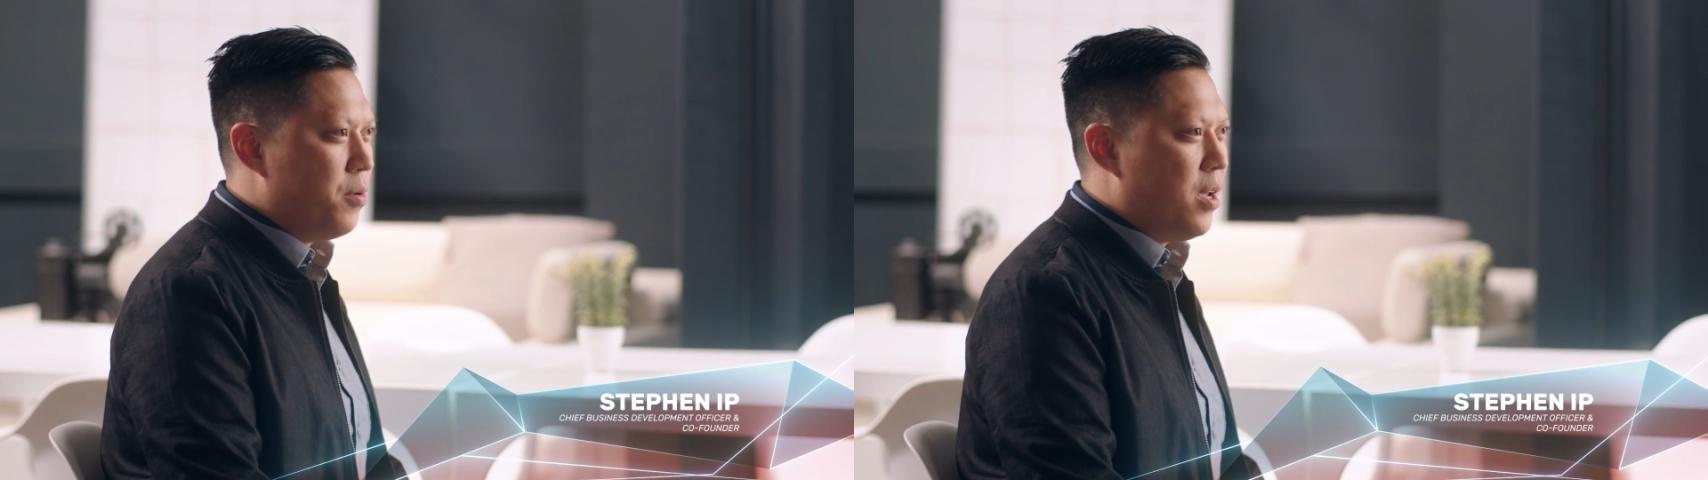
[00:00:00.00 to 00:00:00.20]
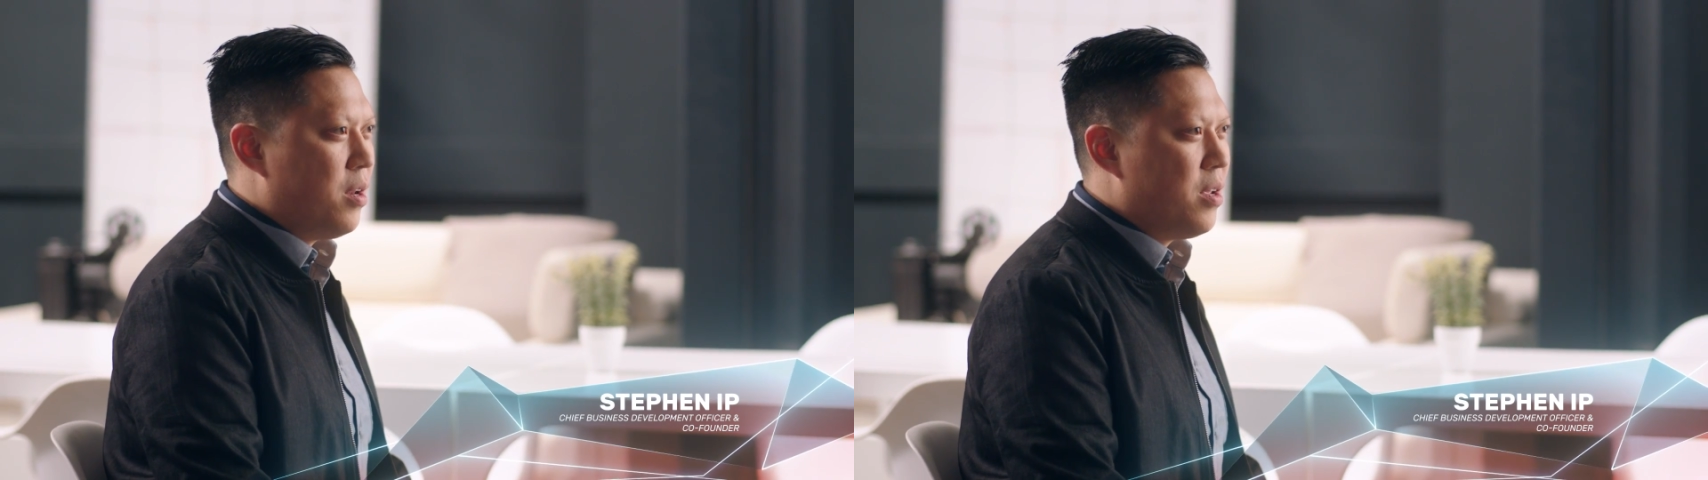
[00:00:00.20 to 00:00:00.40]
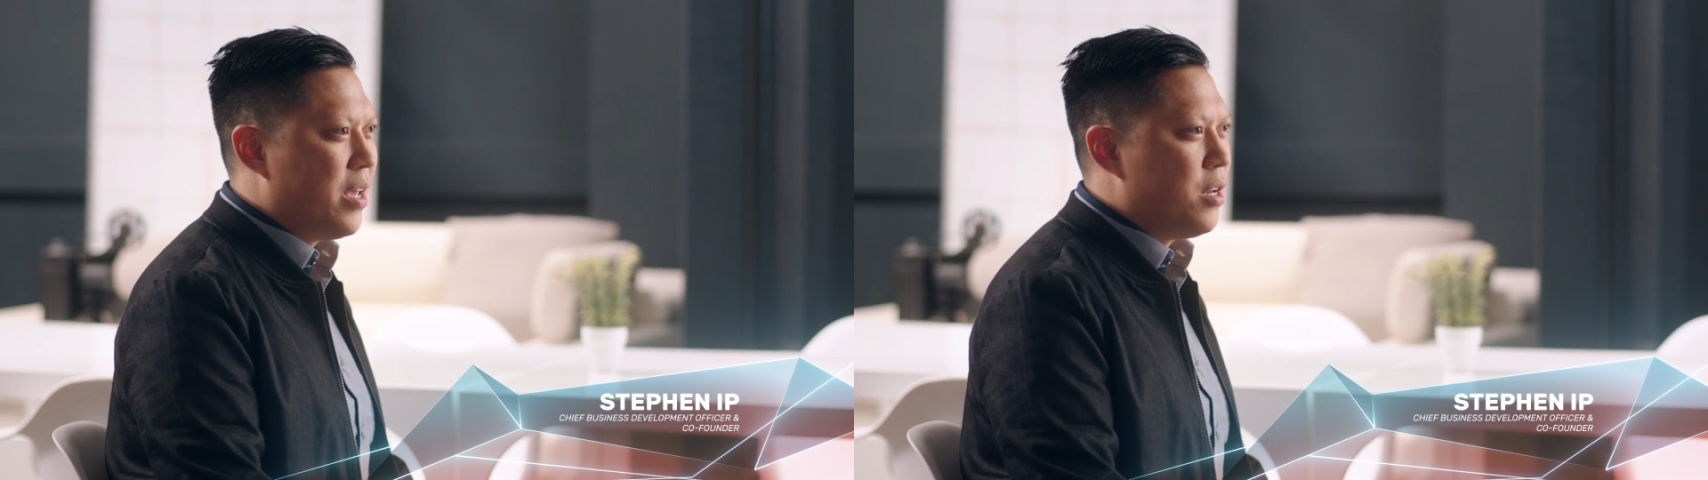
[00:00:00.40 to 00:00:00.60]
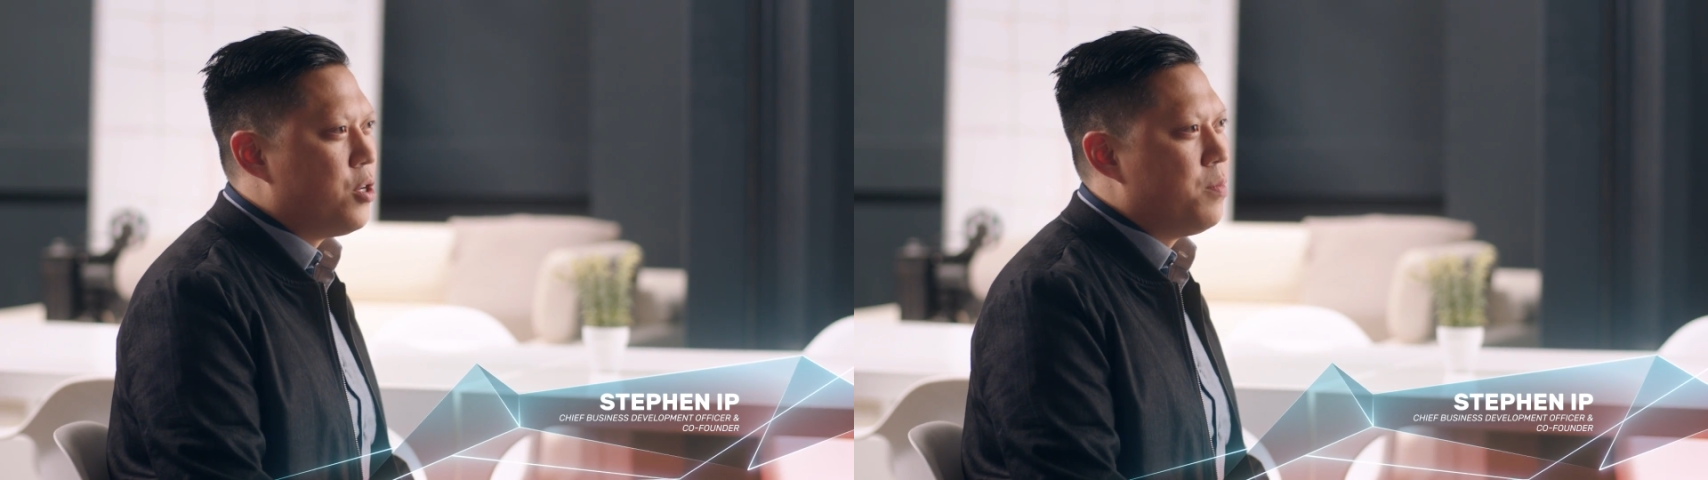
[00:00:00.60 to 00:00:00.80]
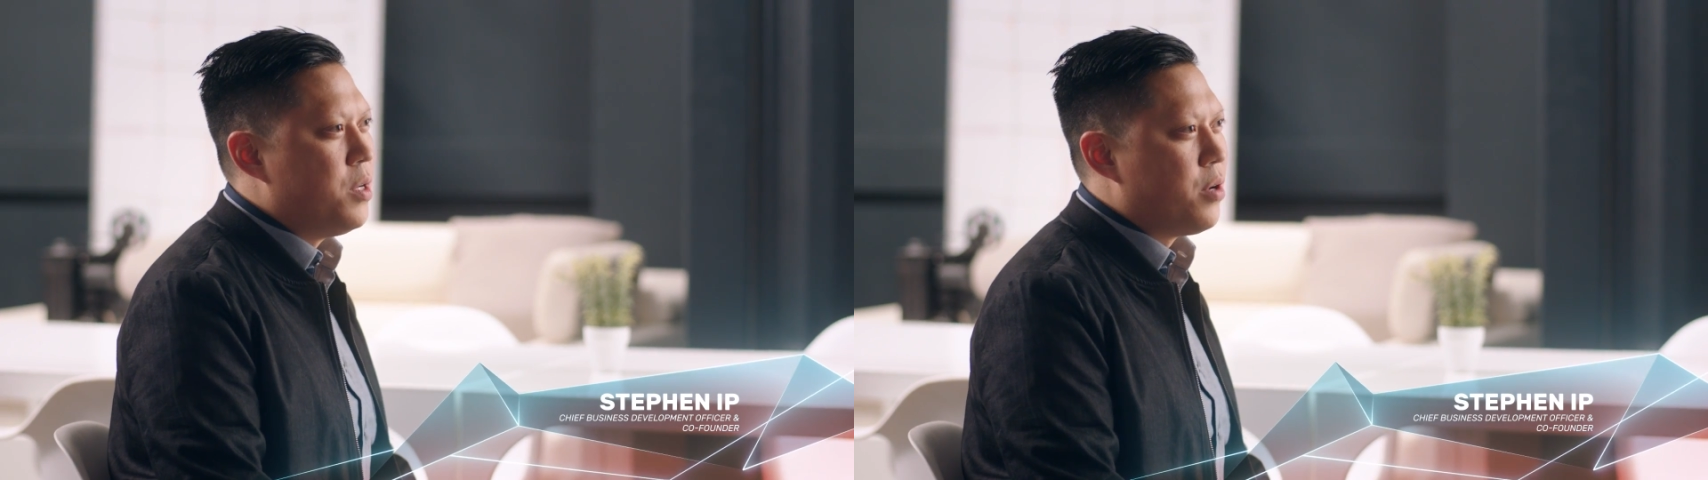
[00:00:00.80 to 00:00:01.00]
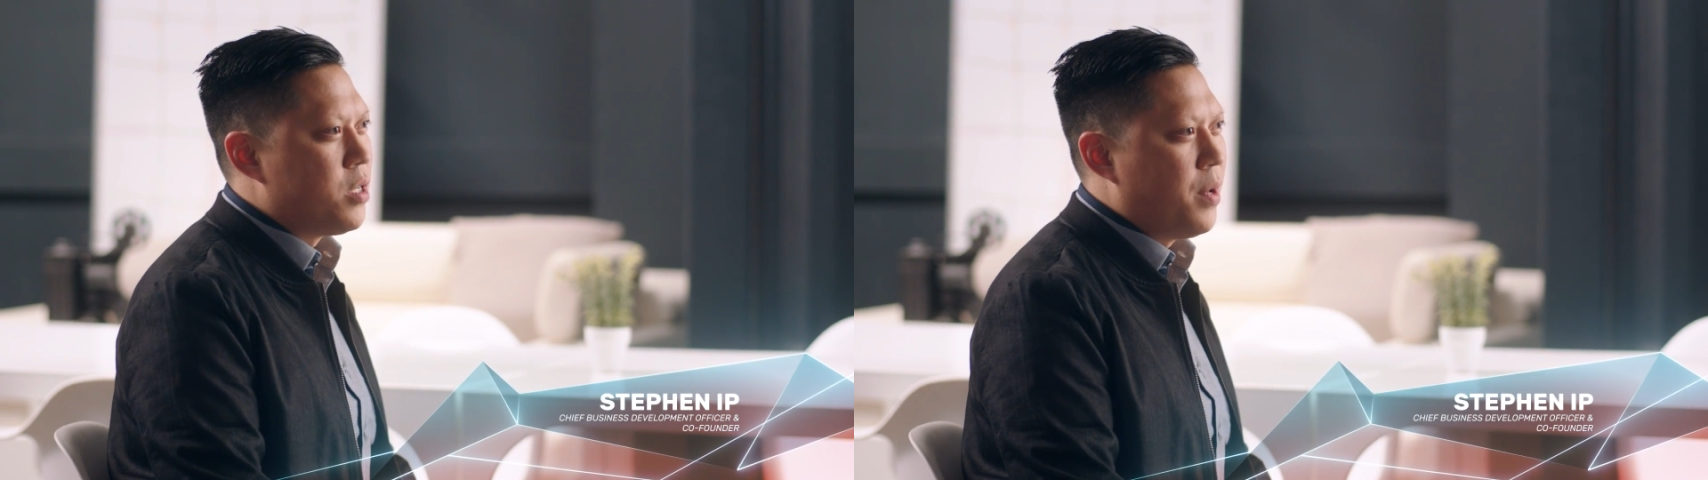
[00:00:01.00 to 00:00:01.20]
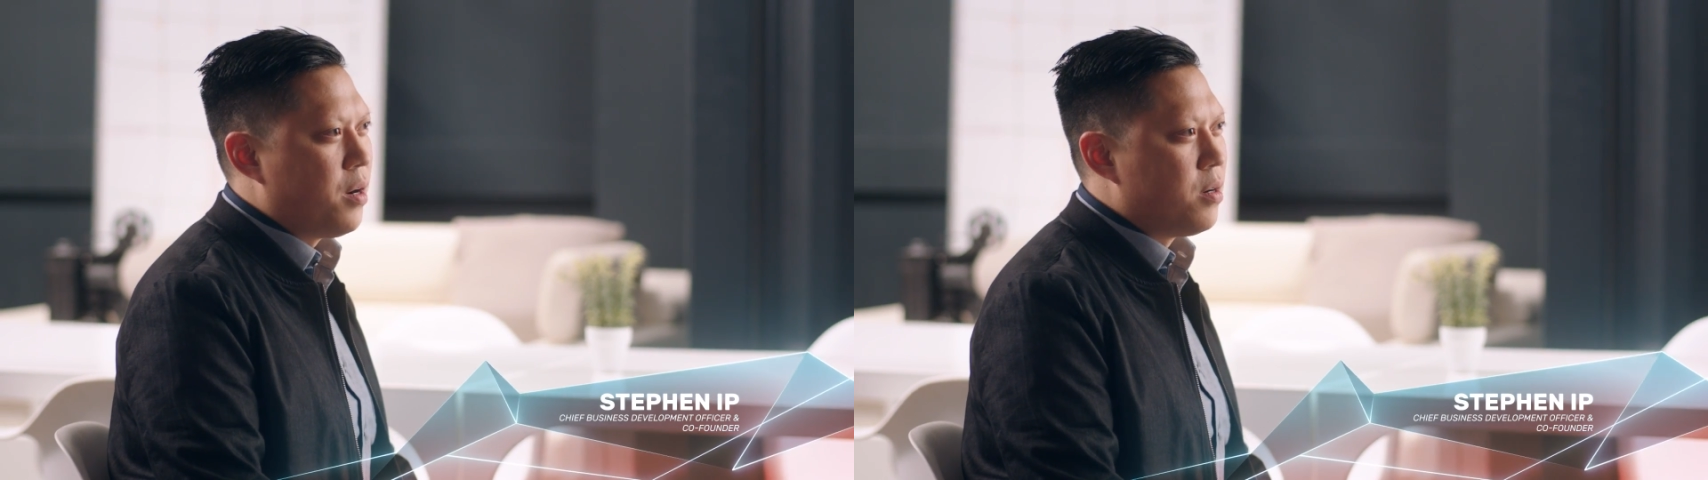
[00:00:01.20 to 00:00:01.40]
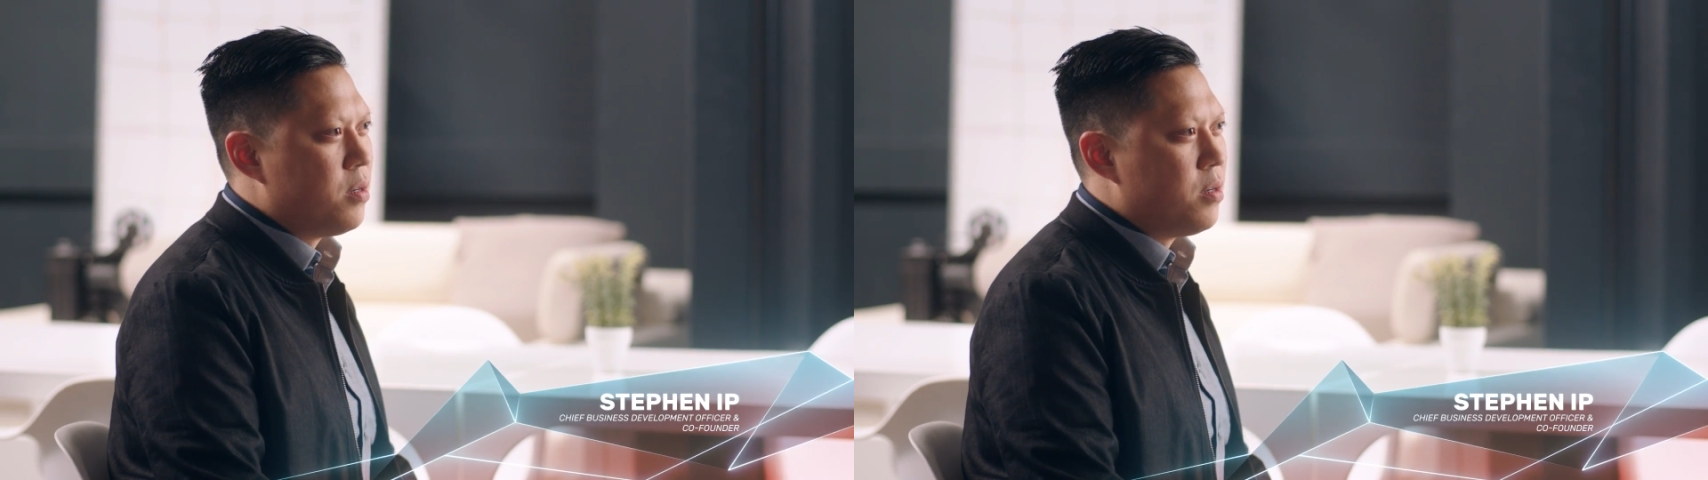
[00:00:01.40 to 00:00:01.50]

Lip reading: own it, and it should be transparent.